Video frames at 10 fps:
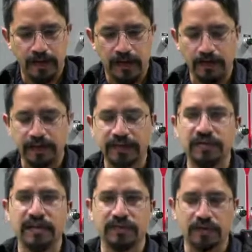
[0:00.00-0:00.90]
I'm gonna
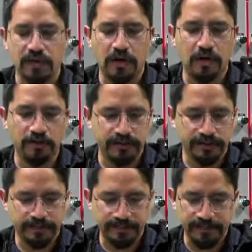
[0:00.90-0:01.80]
try to hold
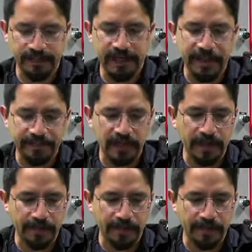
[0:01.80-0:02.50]
the laptop.